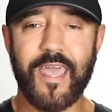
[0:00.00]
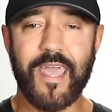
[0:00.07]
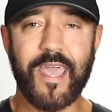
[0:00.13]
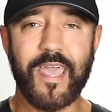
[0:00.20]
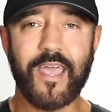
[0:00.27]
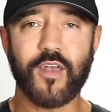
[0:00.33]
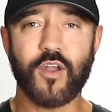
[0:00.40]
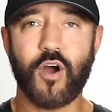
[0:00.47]

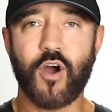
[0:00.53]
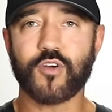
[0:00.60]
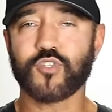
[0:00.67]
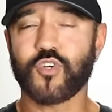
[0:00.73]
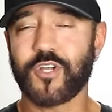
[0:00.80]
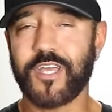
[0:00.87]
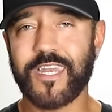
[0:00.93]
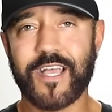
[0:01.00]
and our
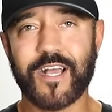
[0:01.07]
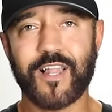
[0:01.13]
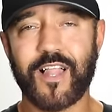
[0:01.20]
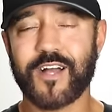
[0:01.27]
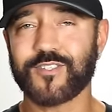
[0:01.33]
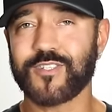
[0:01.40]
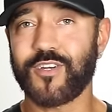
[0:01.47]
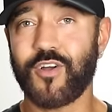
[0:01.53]
circadian
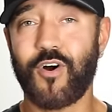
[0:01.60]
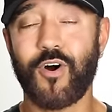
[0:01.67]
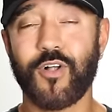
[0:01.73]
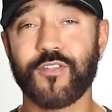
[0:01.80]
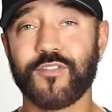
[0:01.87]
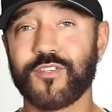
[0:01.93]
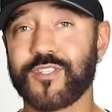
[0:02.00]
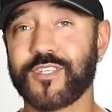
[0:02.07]
clocks and
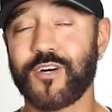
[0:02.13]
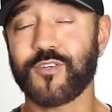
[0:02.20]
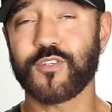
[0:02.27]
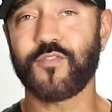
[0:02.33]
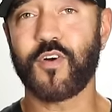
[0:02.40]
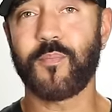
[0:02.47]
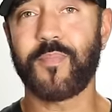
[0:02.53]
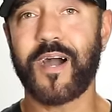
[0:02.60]
all of the cells
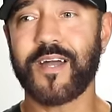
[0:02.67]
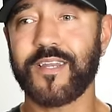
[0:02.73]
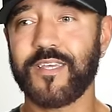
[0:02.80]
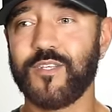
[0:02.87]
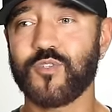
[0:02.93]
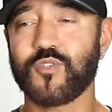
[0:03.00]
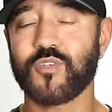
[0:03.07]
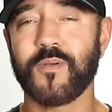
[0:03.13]
of our
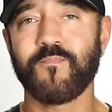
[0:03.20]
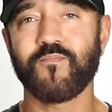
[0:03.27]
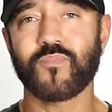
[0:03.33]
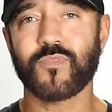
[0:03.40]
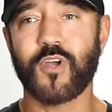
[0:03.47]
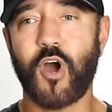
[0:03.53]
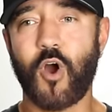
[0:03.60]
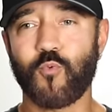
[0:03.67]
bodies
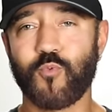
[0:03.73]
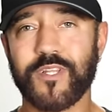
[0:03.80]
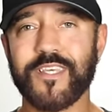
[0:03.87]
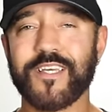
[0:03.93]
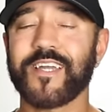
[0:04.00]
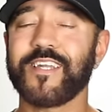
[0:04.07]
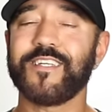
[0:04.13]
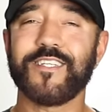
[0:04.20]
are really
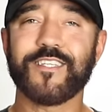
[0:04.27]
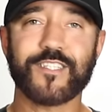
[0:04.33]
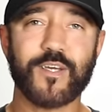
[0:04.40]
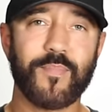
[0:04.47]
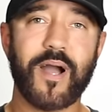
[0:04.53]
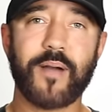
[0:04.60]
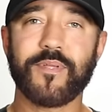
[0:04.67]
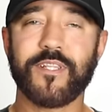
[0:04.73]
kind of
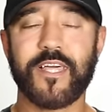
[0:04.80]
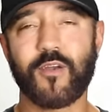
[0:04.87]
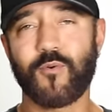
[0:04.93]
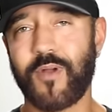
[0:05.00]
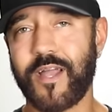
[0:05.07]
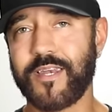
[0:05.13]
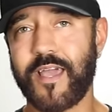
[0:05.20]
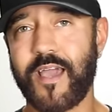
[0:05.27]
discombobulated
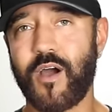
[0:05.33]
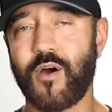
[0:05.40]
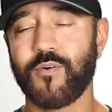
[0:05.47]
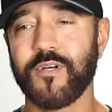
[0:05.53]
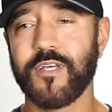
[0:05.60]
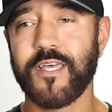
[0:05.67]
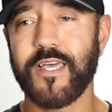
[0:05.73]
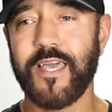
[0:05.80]
right now.
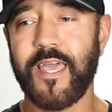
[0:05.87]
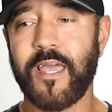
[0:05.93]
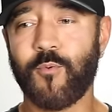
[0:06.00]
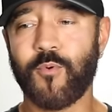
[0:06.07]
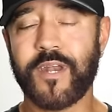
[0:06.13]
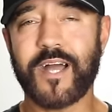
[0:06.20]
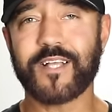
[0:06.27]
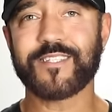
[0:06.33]
And
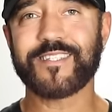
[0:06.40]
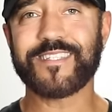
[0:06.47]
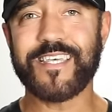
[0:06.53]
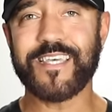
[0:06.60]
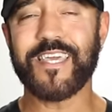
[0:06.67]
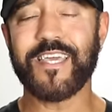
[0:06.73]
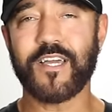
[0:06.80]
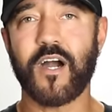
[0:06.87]
we're not
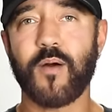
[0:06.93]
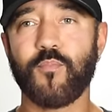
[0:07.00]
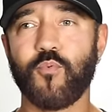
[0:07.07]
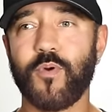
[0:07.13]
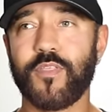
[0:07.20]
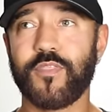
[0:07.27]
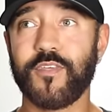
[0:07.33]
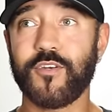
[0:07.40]
syncing up
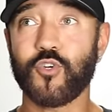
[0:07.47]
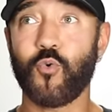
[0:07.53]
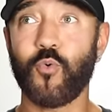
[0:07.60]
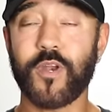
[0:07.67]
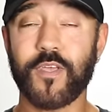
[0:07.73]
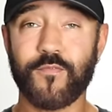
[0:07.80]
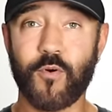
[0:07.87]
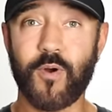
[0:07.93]
with the
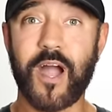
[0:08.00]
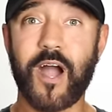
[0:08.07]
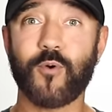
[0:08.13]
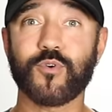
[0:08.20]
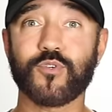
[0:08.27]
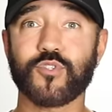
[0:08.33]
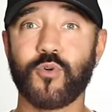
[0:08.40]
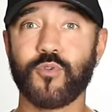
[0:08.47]
24
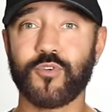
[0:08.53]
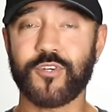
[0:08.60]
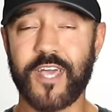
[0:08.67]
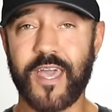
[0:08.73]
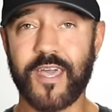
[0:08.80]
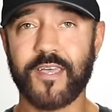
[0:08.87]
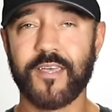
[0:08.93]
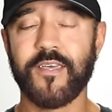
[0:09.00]
hour solar
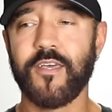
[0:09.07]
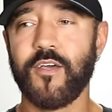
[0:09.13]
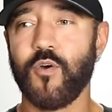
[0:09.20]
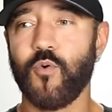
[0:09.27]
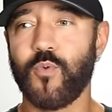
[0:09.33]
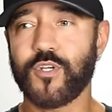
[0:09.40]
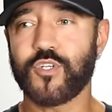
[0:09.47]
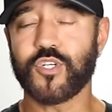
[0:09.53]
day,
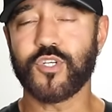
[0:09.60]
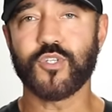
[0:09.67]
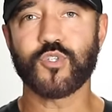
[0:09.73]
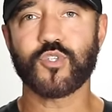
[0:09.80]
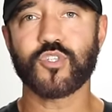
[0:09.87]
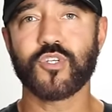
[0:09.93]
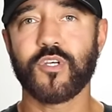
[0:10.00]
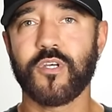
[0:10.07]
which
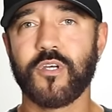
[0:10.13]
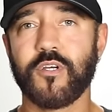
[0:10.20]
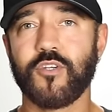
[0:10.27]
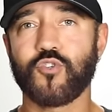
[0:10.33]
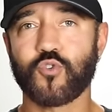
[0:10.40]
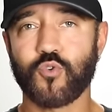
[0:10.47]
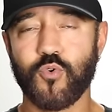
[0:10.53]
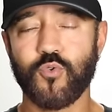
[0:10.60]
is
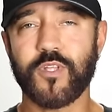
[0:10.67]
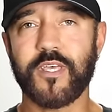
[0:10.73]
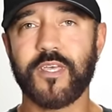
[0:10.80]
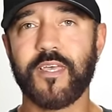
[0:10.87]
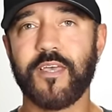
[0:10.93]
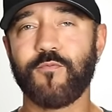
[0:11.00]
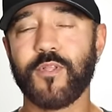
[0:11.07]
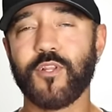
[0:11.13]
truly,
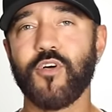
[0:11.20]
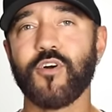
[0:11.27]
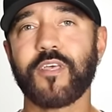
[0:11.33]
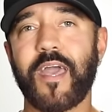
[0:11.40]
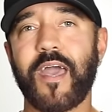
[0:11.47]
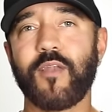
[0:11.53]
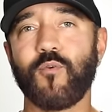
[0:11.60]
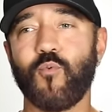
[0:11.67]
if we look
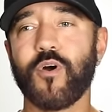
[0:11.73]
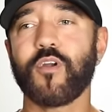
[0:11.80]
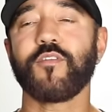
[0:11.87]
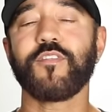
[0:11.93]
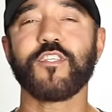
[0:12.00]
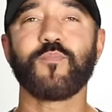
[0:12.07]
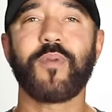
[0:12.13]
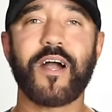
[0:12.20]
at what are
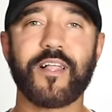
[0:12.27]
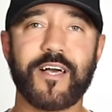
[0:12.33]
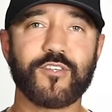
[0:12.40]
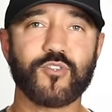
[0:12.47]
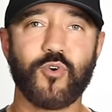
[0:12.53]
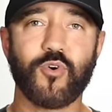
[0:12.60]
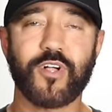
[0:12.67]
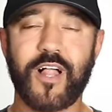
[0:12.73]
these
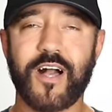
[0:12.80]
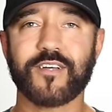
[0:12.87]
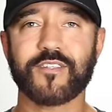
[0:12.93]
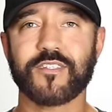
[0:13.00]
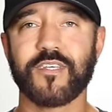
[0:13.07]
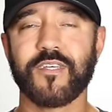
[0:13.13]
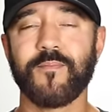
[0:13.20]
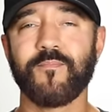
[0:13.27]
biological clocks,